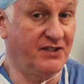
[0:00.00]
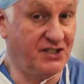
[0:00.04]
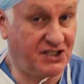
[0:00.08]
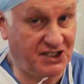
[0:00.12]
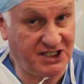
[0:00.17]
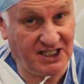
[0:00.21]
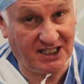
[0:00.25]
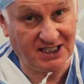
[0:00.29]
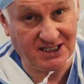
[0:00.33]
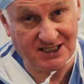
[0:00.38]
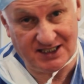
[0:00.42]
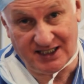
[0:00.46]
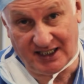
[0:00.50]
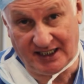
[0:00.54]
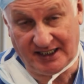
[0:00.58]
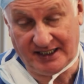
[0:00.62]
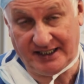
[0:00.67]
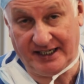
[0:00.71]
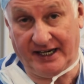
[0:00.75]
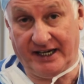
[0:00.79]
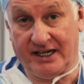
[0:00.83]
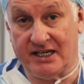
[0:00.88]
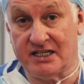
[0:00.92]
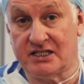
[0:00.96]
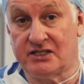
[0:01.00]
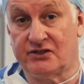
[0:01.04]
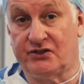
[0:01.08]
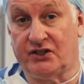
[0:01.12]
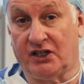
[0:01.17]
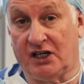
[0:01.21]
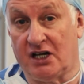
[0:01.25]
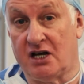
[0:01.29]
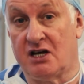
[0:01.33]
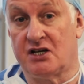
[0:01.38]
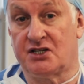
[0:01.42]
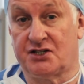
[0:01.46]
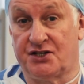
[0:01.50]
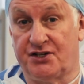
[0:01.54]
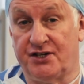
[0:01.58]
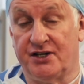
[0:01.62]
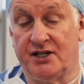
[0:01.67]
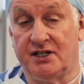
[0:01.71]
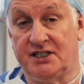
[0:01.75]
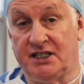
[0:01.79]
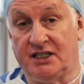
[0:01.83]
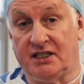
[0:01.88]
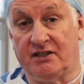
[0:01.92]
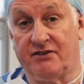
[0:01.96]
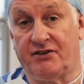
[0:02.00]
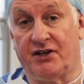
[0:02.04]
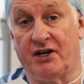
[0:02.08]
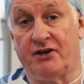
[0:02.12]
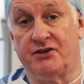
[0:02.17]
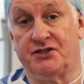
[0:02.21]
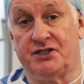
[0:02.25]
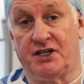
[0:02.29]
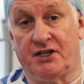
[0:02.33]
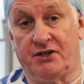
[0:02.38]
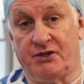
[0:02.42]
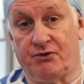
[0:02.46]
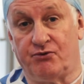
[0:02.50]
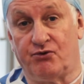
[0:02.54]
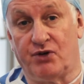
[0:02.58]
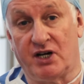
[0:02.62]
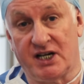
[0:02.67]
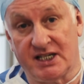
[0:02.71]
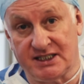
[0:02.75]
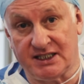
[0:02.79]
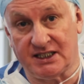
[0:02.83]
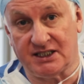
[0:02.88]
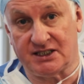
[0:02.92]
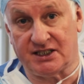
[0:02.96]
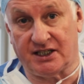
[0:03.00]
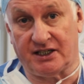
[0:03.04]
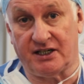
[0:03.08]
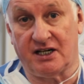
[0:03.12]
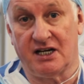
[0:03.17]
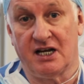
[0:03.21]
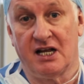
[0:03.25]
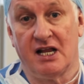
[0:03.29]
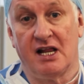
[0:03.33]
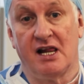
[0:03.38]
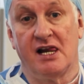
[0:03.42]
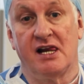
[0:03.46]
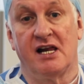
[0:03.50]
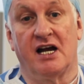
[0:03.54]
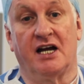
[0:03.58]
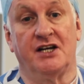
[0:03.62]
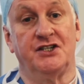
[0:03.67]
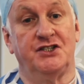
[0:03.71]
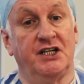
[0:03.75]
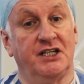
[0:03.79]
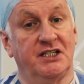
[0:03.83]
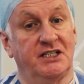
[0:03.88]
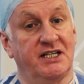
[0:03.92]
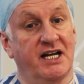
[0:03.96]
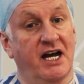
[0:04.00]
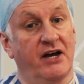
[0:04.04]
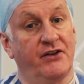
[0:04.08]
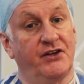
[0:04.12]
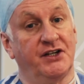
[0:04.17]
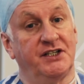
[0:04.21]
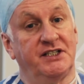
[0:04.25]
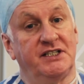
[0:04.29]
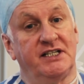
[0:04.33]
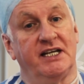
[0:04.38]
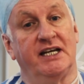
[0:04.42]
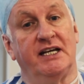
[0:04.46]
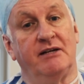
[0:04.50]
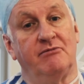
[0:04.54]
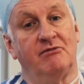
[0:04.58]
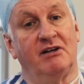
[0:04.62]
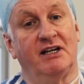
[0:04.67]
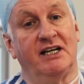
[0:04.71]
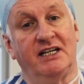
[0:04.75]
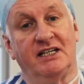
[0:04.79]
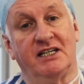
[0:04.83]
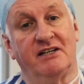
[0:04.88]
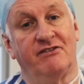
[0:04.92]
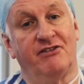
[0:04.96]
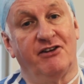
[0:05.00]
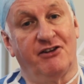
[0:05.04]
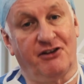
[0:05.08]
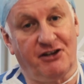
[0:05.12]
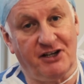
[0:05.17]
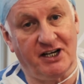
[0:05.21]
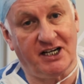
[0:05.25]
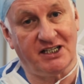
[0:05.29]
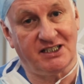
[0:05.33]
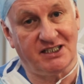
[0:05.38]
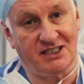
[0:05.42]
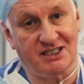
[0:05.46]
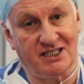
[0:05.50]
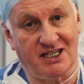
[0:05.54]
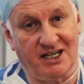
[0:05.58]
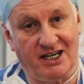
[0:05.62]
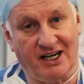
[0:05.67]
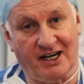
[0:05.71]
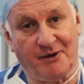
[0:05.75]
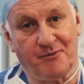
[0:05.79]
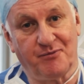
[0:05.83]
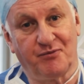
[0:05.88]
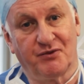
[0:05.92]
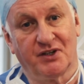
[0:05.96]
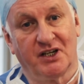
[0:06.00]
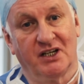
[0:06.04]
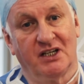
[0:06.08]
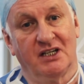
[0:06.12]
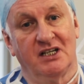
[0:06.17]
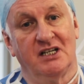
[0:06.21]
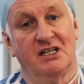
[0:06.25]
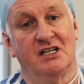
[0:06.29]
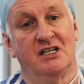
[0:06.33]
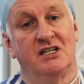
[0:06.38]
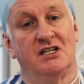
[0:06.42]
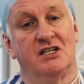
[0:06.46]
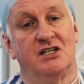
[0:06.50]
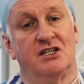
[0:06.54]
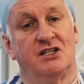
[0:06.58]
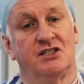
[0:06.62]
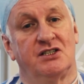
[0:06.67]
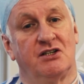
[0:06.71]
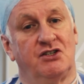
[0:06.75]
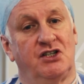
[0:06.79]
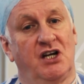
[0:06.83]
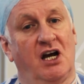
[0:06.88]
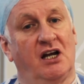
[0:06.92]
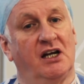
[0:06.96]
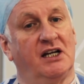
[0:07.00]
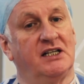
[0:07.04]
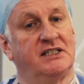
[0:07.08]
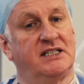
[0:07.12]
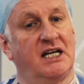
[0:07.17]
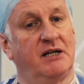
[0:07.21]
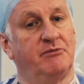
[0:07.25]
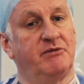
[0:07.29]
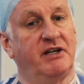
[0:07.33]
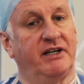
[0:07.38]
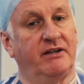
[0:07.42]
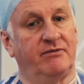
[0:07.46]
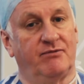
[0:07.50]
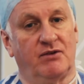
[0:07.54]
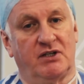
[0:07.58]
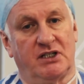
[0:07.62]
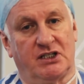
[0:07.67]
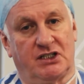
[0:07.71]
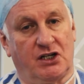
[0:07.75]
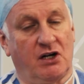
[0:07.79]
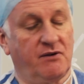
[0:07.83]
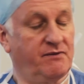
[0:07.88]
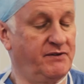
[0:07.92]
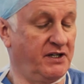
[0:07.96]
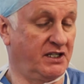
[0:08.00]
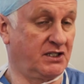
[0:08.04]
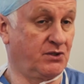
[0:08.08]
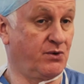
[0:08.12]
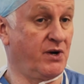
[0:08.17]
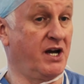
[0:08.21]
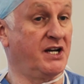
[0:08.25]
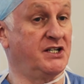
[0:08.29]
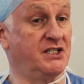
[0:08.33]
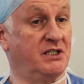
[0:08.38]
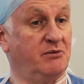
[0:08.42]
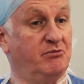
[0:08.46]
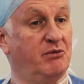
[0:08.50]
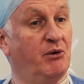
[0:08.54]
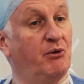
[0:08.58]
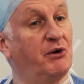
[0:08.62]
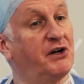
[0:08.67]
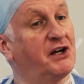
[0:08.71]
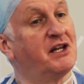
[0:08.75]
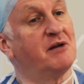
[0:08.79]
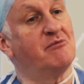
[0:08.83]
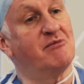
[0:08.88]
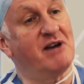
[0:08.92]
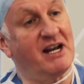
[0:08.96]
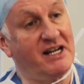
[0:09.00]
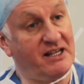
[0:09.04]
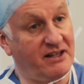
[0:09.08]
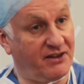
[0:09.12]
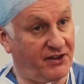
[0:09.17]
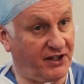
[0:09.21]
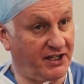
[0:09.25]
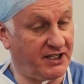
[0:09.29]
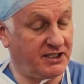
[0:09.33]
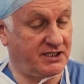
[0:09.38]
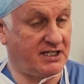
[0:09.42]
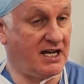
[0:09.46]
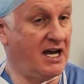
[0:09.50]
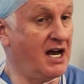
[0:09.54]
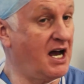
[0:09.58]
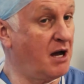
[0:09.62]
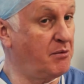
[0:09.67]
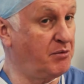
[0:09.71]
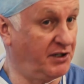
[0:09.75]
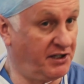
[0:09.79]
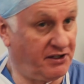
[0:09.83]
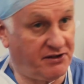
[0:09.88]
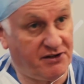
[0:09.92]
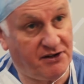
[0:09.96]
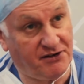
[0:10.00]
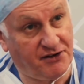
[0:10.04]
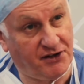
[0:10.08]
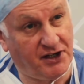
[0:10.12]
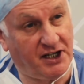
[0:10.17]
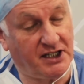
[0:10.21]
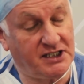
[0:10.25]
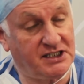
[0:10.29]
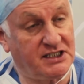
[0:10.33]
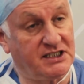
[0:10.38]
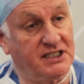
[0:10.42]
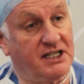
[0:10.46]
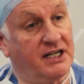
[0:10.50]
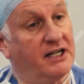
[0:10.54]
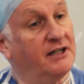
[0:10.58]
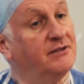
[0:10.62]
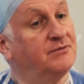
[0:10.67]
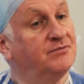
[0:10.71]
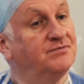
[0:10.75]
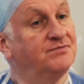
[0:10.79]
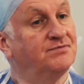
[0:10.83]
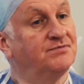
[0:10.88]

for 16 years, the last 13 of those at Wrightington, and she's now the team leader for theatres here. So Charlotte, tell me, it's an obvious question, but what are the main things that happen in the theatres here?